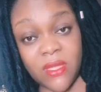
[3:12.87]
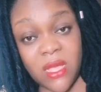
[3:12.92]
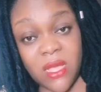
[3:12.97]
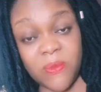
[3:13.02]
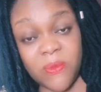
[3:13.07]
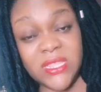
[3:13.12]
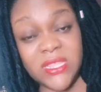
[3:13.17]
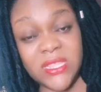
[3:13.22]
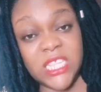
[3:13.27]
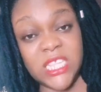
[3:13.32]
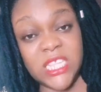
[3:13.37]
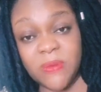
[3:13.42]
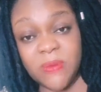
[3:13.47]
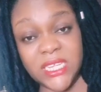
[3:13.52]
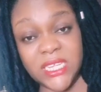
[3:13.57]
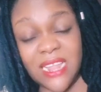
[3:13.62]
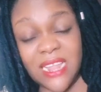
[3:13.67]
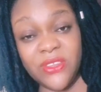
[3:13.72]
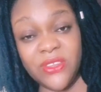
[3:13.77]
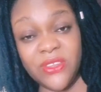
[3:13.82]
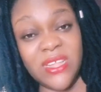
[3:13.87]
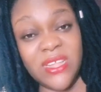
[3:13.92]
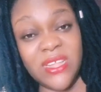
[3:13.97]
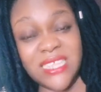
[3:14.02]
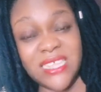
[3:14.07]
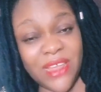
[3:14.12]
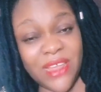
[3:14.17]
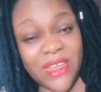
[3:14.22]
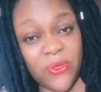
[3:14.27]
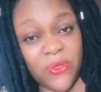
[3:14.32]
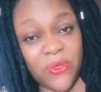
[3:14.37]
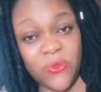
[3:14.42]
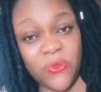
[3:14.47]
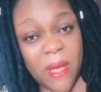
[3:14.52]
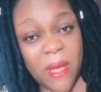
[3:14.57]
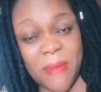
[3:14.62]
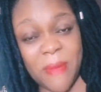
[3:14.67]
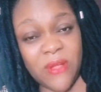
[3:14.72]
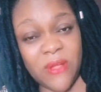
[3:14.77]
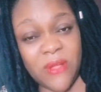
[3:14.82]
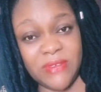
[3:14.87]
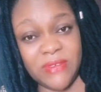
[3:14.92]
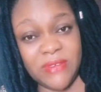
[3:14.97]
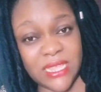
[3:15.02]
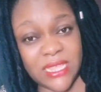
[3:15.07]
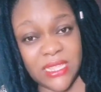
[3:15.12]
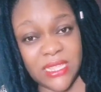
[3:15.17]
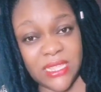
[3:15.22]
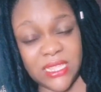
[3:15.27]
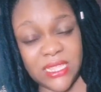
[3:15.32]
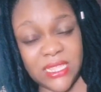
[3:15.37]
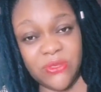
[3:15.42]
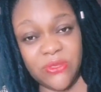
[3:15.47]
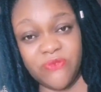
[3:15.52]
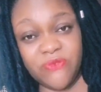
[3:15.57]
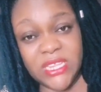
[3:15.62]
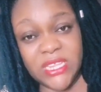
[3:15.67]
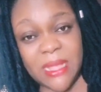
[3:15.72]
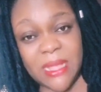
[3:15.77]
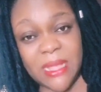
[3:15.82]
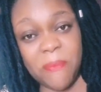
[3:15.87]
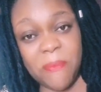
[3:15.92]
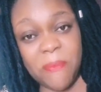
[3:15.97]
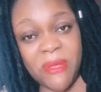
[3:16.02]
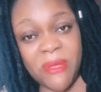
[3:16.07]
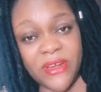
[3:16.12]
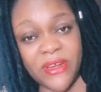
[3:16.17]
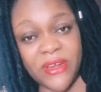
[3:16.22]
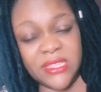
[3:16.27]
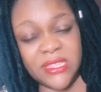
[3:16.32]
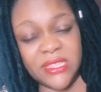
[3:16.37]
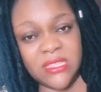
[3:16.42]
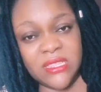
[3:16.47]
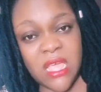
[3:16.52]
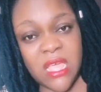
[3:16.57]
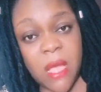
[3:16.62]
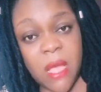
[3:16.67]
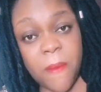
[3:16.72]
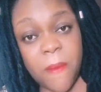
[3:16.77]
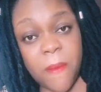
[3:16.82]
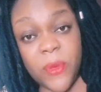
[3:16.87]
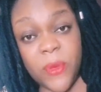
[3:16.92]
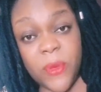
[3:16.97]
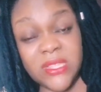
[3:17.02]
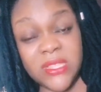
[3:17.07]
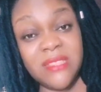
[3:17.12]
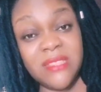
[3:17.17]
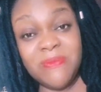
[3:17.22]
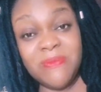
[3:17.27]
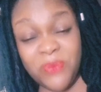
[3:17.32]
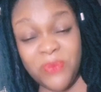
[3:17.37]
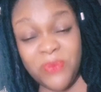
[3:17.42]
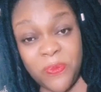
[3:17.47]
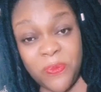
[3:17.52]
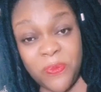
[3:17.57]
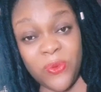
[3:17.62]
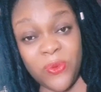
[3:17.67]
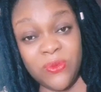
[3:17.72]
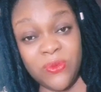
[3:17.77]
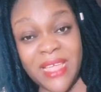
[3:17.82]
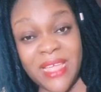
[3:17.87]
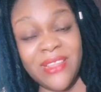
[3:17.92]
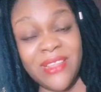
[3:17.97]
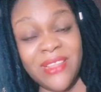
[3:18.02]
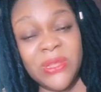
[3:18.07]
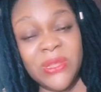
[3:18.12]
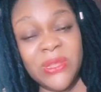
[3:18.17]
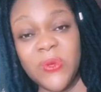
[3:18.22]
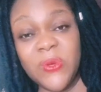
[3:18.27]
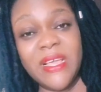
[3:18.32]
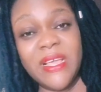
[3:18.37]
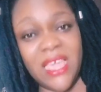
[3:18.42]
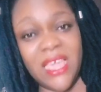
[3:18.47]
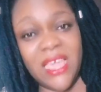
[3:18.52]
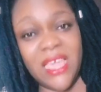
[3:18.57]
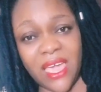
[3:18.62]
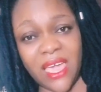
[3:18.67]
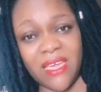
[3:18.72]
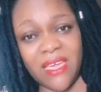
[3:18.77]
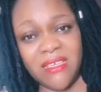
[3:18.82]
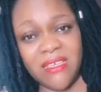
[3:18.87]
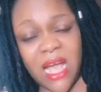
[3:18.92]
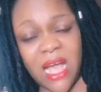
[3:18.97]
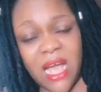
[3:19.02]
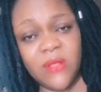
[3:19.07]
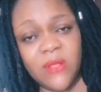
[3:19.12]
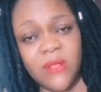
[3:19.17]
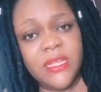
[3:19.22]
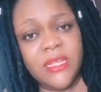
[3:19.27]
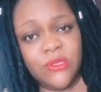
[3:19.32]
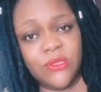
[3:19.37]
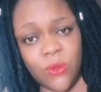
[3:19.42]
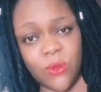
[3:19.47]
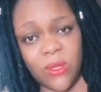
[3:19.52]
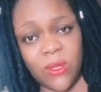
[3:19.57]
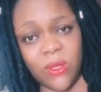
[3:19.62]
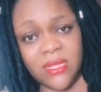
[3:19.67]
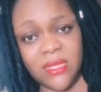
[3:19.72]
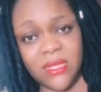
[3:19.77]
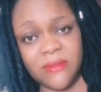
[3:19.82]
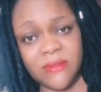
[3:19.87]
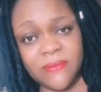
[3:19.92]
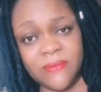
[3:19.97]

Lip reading: Most especially, I don't know about recent parents. But people, they don't care how they talk.